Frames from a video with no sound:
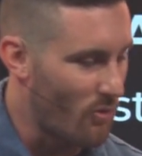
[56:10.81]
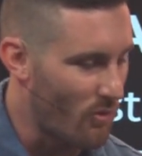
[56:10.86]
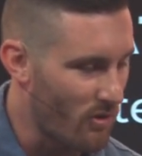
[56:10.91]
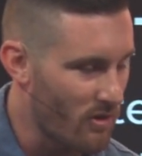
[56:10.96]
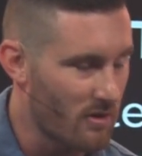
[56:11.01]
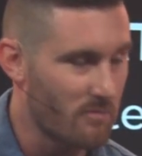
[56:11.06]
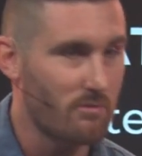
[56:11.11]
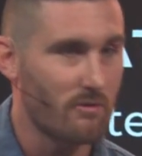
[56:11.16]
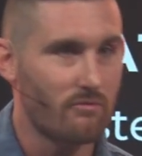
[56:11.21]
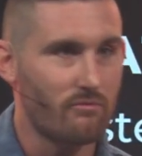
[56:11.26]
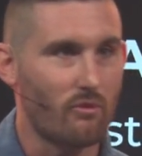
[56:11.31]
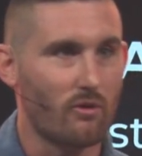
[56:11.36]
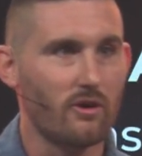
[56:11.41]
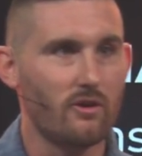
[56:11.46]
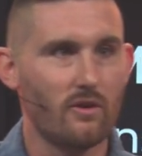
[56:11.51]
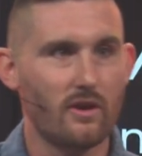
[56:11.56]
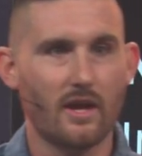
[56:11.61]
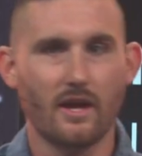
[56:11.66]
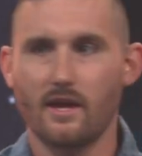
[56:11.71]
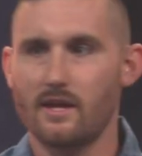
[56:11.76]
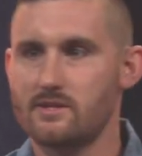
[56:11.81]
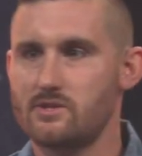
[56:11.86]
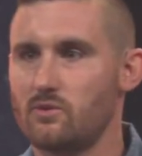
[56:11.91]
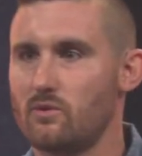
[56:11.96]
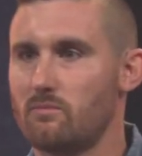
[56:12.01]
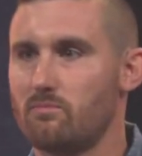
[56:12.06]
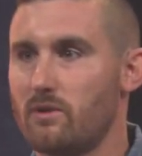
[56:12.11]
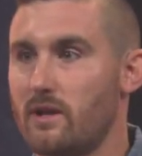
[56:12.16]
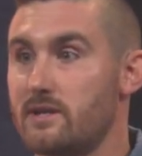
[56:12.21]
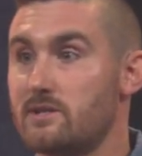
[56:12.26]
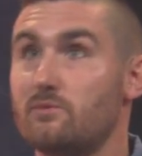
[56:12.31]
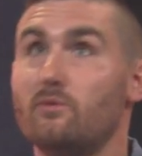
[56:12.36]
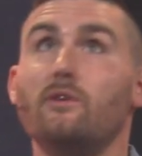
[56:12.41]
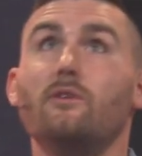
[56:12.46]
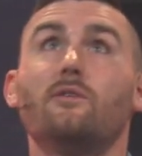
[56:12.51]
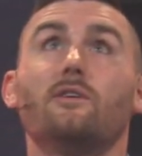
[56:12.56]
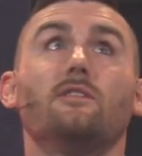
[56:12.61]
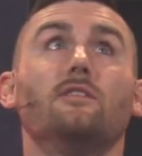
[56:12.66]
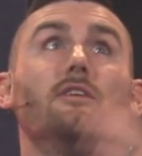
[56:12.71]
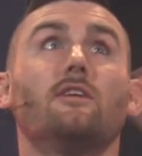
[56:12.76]
order before you can get to a place
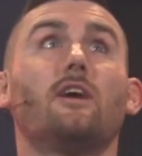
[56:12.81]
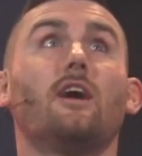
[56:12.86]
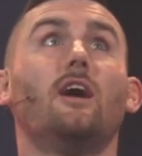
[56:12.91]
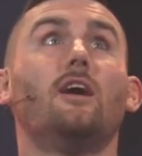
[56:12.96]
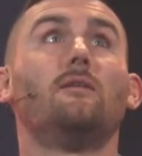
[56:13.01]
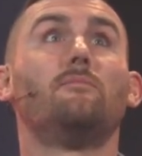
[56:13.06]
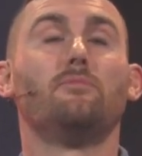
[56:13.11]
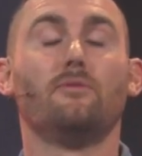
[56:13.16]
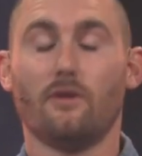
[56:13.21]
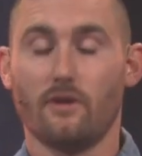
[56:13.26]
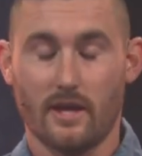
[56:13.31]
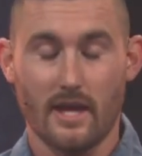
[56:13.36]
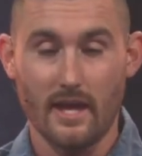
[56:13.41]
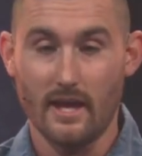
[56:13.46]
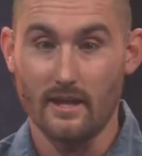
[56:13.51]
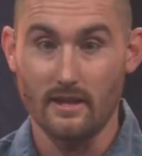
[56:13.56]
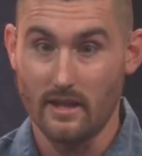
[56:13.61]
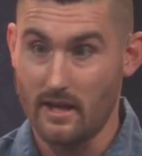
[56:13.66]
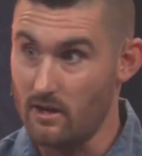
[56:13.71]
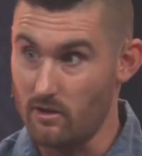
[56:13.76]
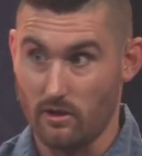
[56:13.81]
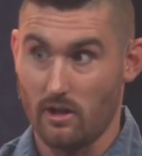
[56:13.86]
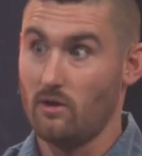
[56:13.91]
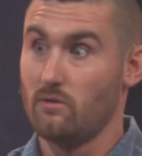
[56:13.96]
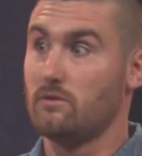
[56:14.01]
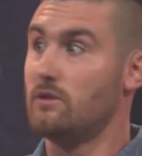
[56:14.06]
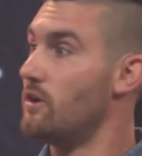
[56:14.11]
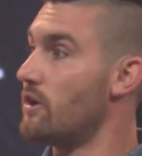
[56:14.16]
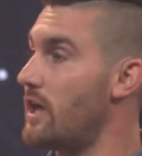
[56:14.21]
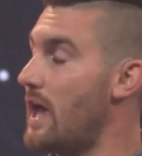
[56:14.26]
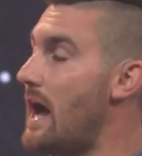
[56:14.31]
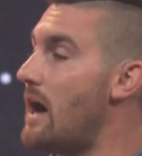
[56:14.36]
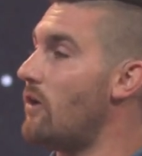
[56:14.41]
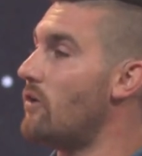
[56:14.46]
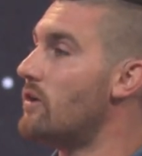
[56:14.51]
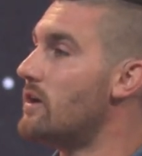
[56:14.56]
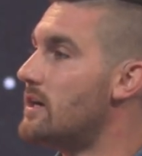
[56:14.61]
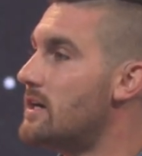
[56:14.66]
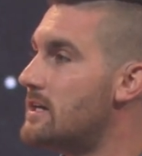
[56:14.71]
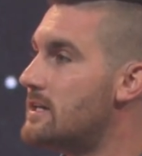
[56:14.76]
where you can look up, look in, let alone look
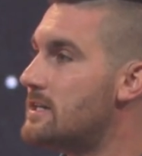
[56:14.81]
out.